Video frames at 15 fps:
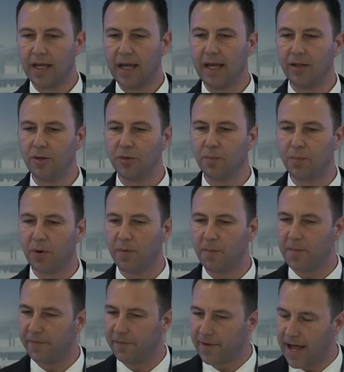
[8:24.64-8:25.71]
and to
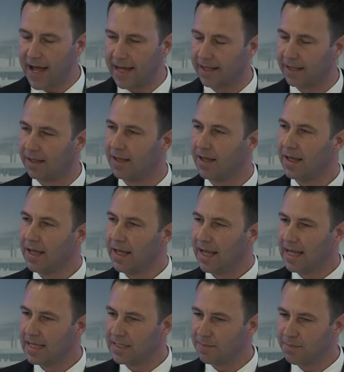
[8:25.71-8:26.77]
provide
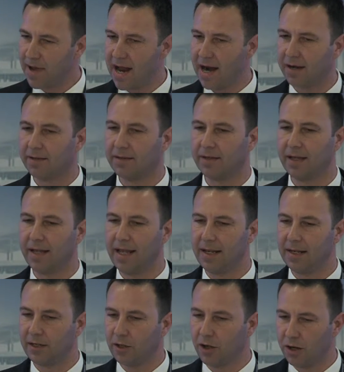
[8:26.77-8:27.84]
a smart
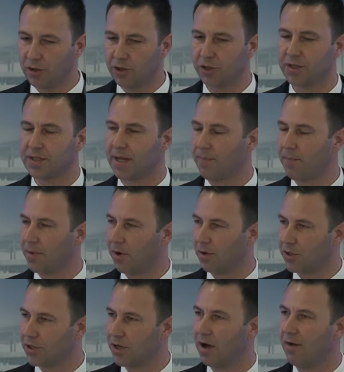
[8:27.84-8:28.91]
and conscious
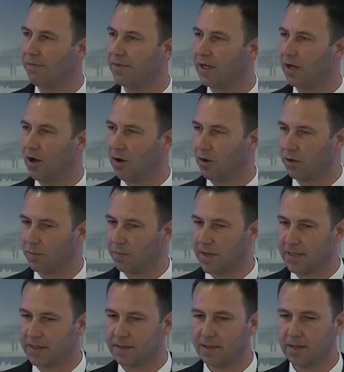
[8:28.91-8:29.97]
approach of the
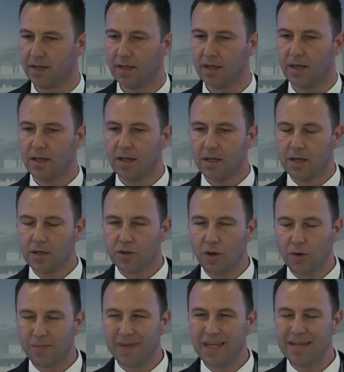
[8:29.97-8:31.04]
occupants.
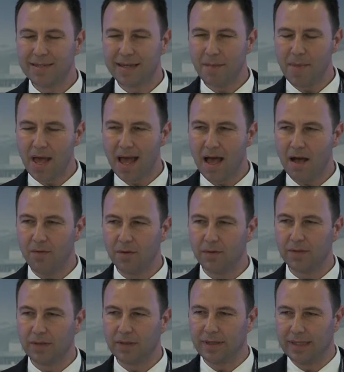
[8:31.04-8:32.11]
So in
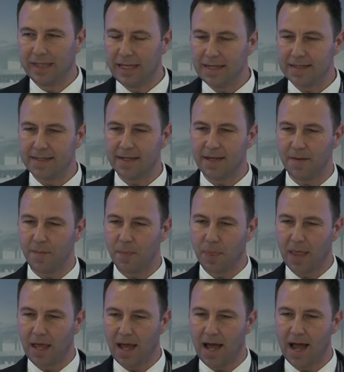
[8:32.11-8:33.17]
somehow, these
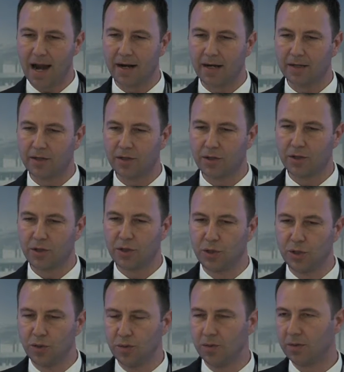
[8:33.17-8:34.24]
are
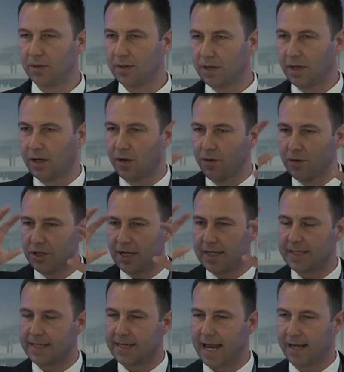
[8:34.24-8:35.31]
two crucial
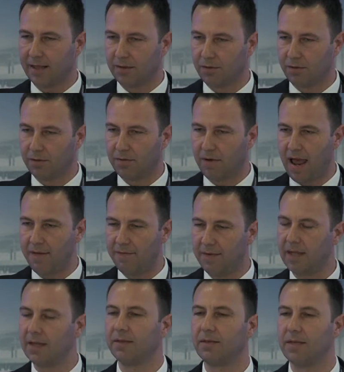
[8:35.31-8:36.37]
sectors
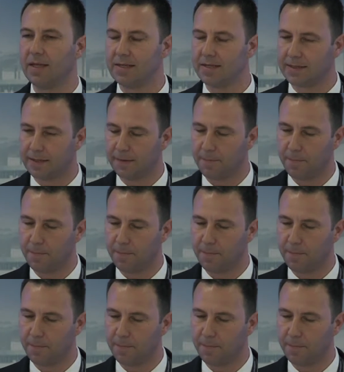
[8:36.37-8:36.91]
driving this